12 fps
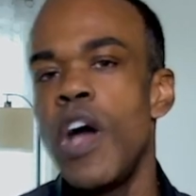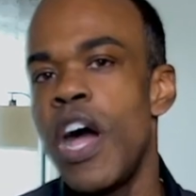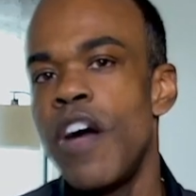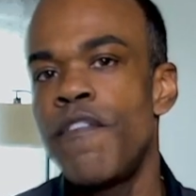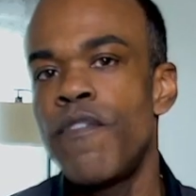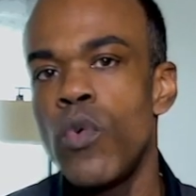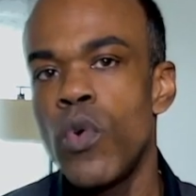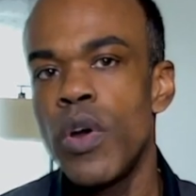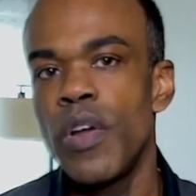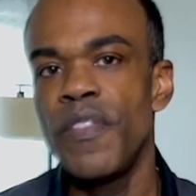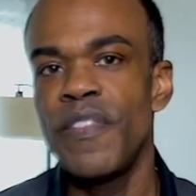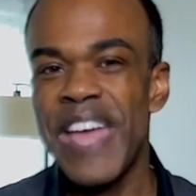
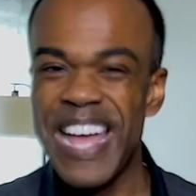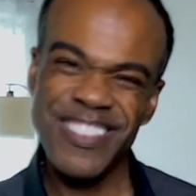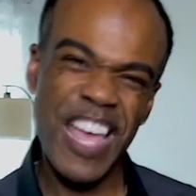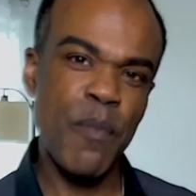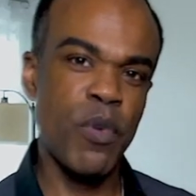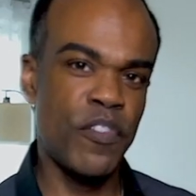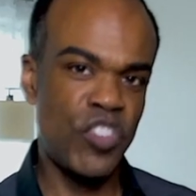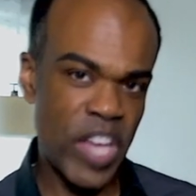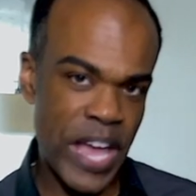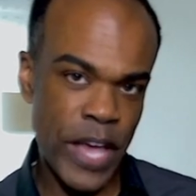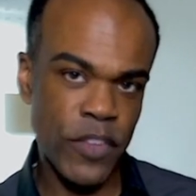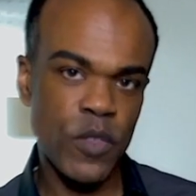for that type of
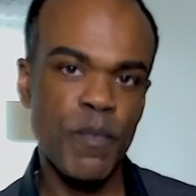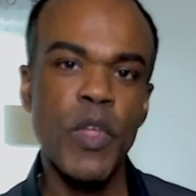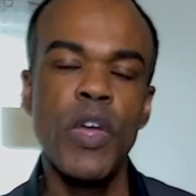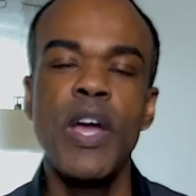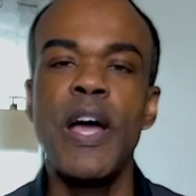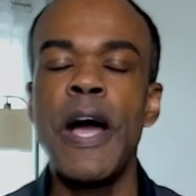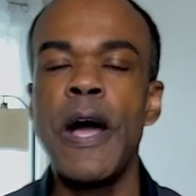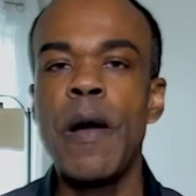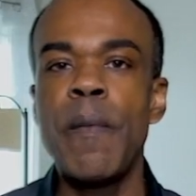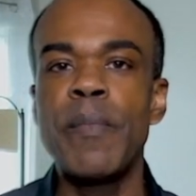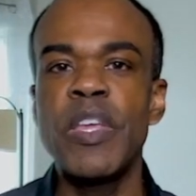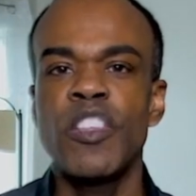jazz.
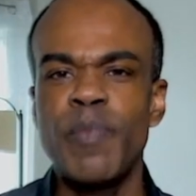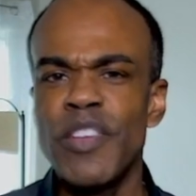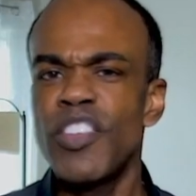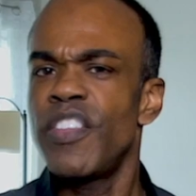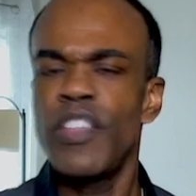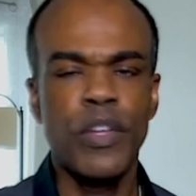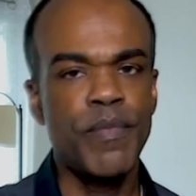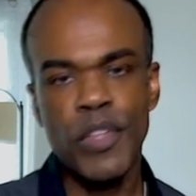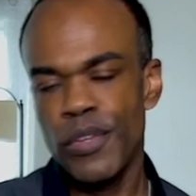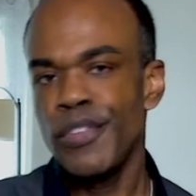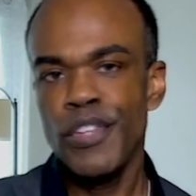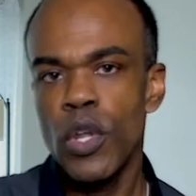Especially
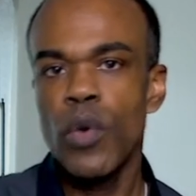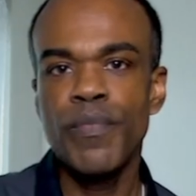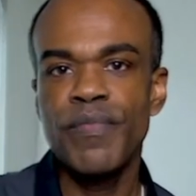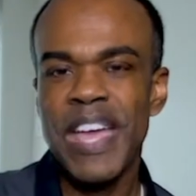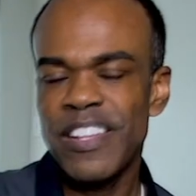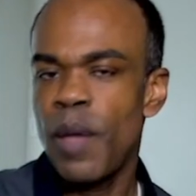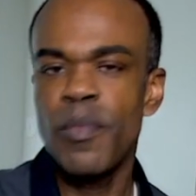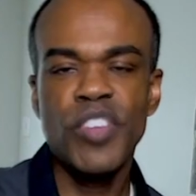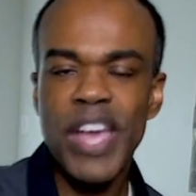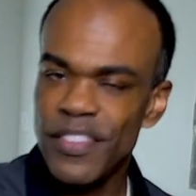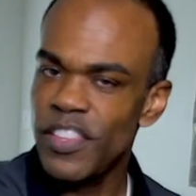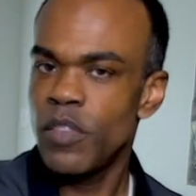that type of
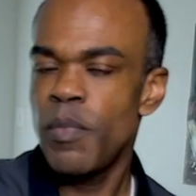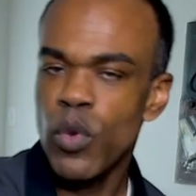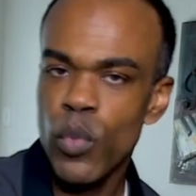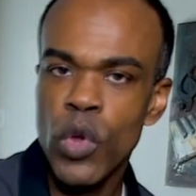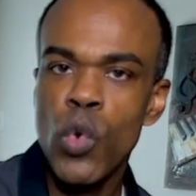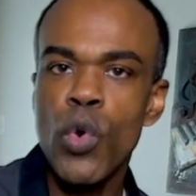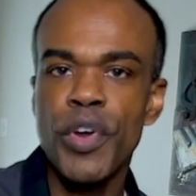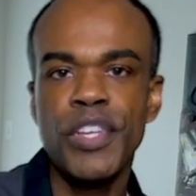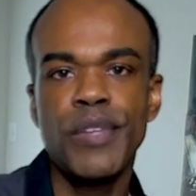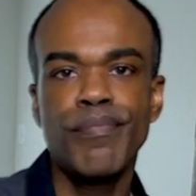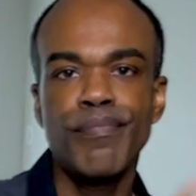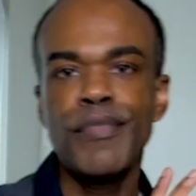jazz that's been
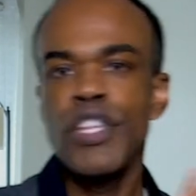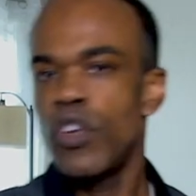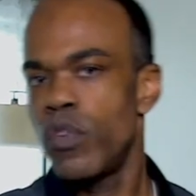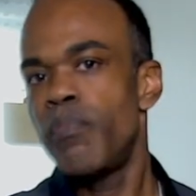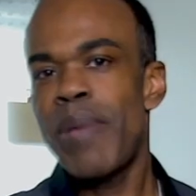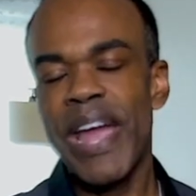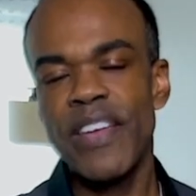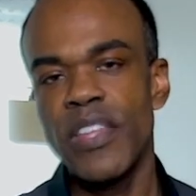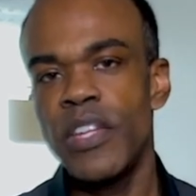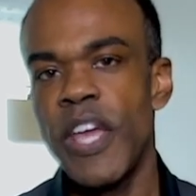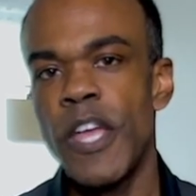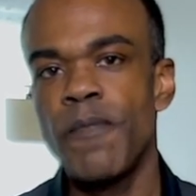recorded, back in the day.